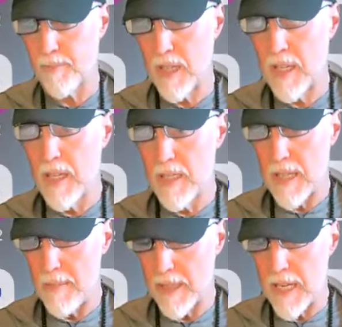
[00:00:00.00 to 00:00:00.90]
Does
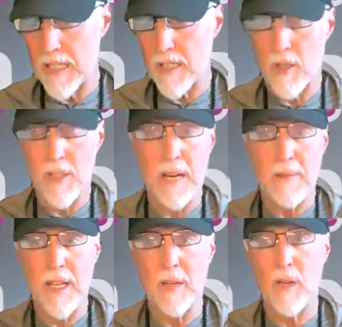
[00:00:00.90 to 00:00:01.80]
that make sense? So
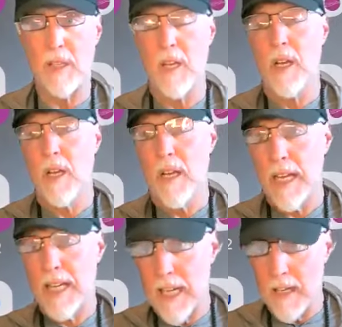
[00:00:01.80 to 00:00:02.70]
same thing with
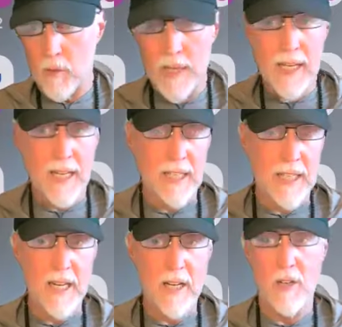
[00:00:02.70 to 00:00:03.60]
any kind of ringing in
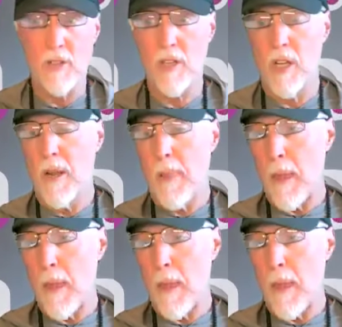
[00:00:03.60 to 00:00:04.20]
the ears,